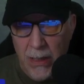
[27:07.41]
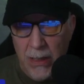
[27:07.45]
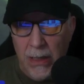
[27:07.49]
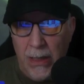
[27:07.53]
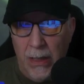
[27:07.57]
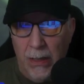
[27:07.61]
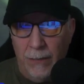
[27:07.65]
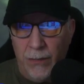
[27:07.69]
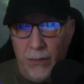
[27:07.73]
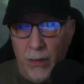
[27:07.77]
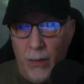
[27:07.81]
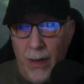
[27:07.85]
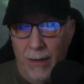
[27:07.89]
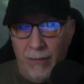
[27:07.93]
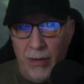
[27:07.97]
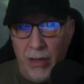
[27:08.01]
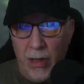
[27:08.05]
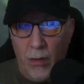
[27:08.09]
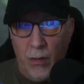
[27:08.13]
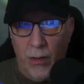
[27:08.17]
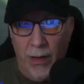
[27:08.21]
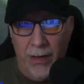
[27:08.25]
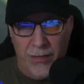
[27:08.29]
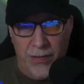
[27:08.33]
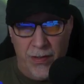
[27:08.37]
If you have any
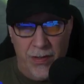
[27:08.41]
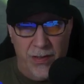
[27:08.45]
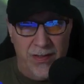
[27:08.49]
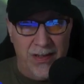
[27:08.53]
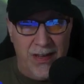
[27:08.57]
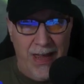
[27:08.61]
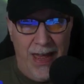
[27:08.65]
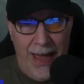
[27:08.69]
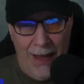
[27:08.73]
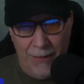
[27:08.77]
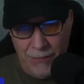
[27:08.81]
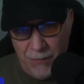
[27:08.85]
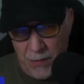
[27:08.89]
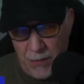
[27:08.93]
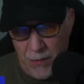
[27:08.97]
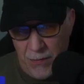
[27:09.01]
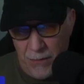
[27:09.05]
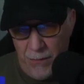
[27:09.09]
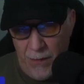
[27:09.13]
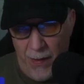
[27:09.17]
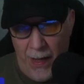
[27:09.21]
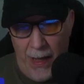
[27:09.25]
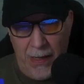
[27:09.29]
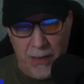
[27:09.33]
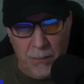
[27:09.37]
questions after the
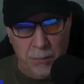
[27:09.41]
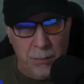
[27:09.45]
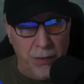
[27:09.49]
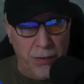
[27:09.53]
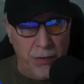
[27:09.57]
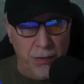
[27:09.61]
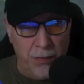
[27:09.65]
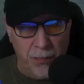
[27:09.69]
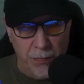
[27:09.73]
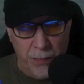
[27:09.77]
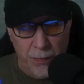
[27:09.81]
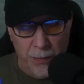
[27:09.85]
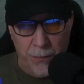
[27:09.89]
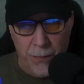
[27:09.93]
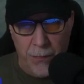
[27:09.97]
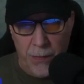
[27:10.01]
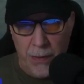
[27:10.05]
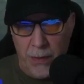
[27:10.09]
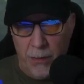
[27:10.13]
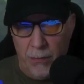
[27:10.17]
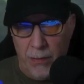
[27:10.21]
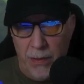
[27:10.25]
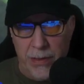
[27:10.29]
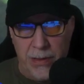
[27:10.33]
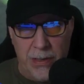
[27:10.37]
fact, please feel free
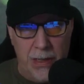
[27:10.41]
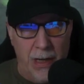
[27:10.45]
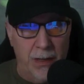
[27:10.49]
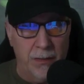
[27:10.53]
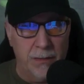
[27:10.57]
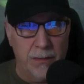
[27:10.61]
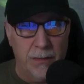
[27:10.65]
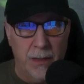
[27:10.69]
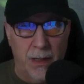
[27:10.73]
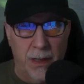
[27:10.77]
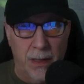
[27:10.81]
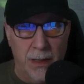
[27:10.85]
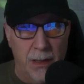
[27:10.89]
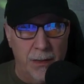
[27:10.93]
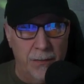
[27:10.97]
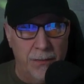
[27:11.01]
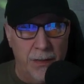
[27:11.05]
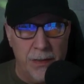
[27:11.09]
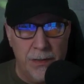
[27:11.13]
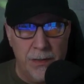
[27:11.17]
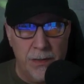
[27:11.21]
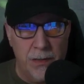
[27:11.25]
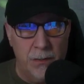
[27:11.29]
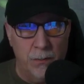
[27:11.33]
to reach out to any of us,